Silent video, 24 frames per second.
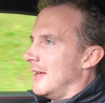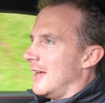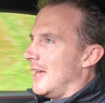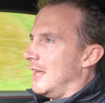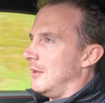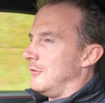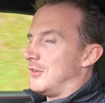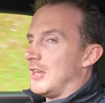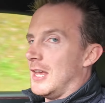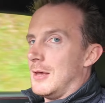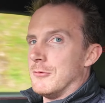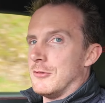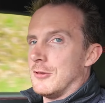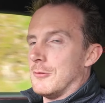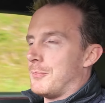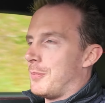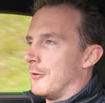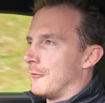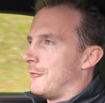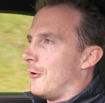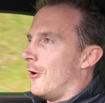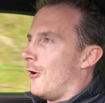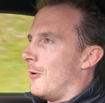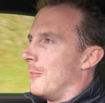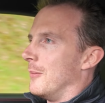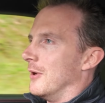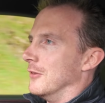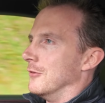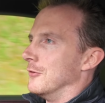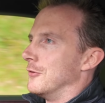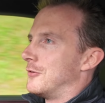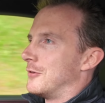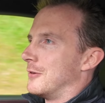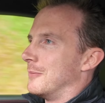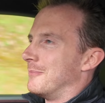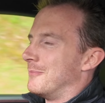In terms of
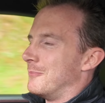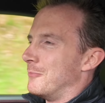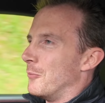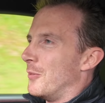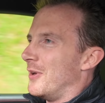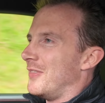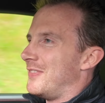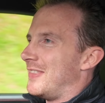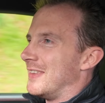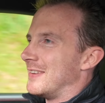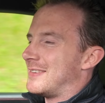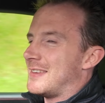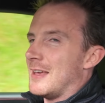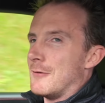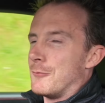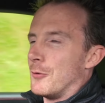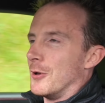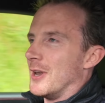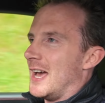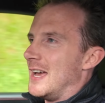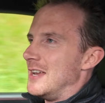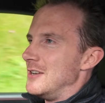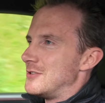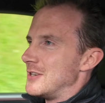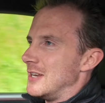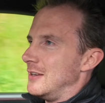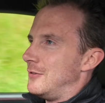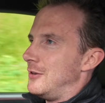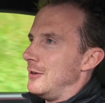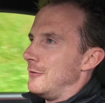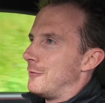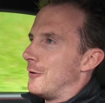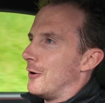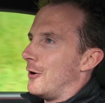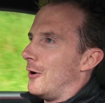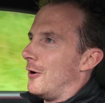performance, with the
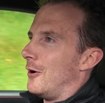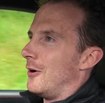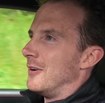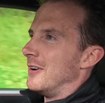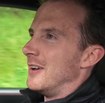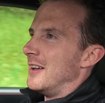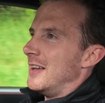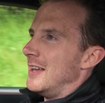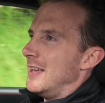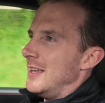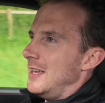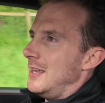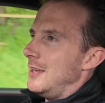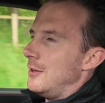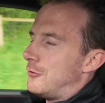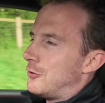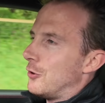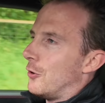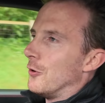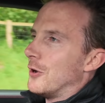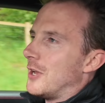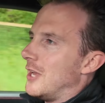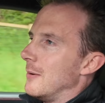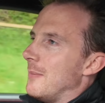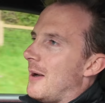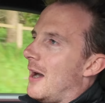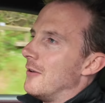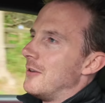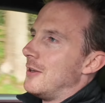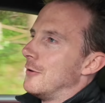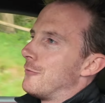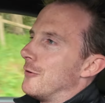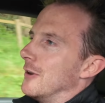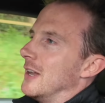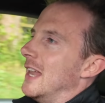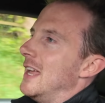718 GT4, you're talking about
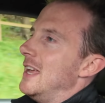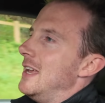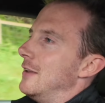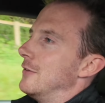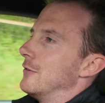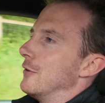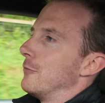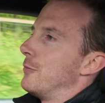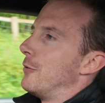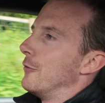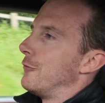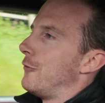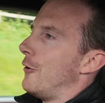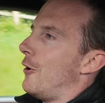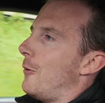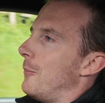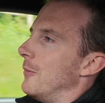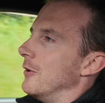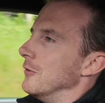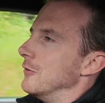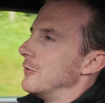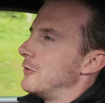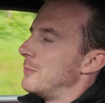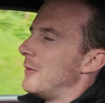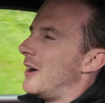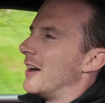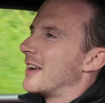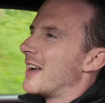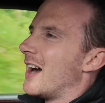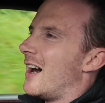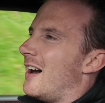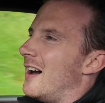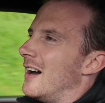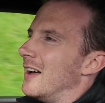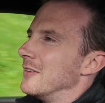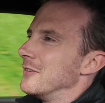different leagues of performance. My
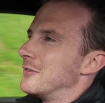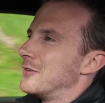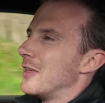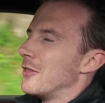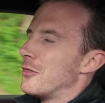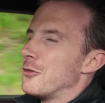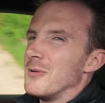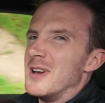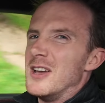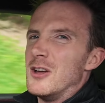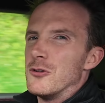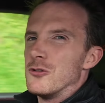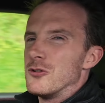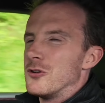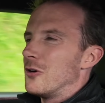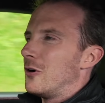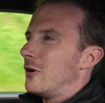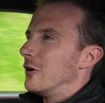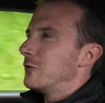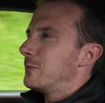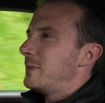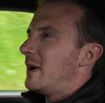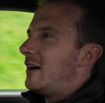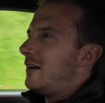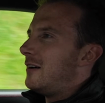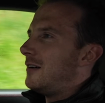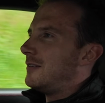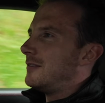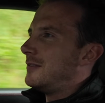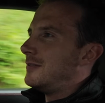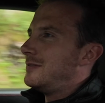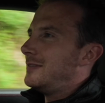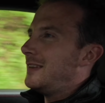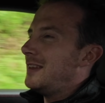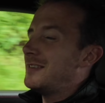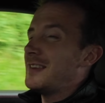car has 300
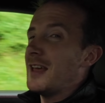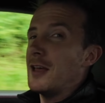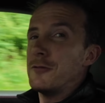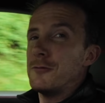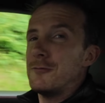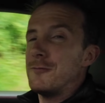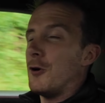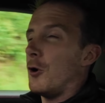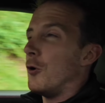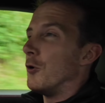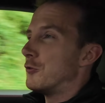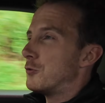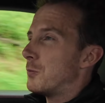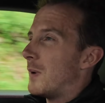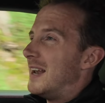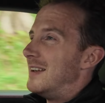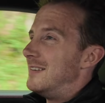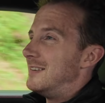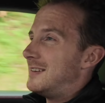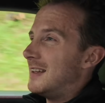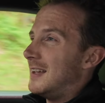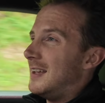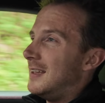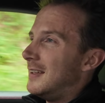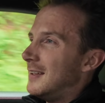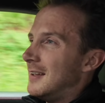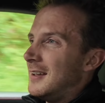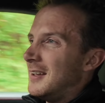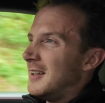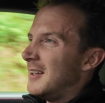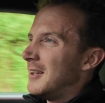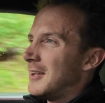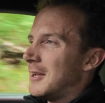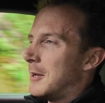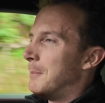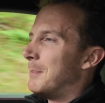horsepower, this has 420.
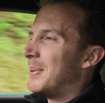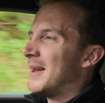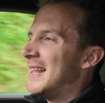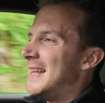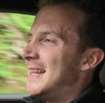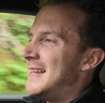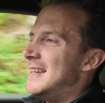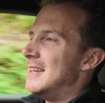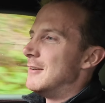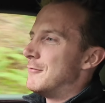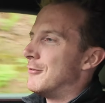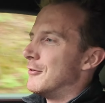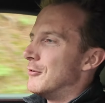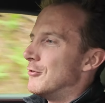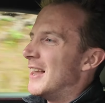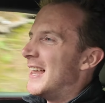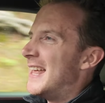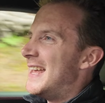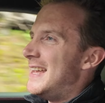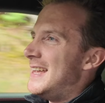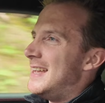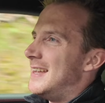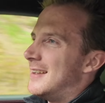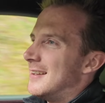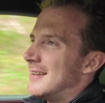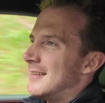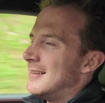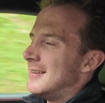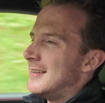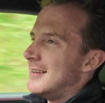Completely different league.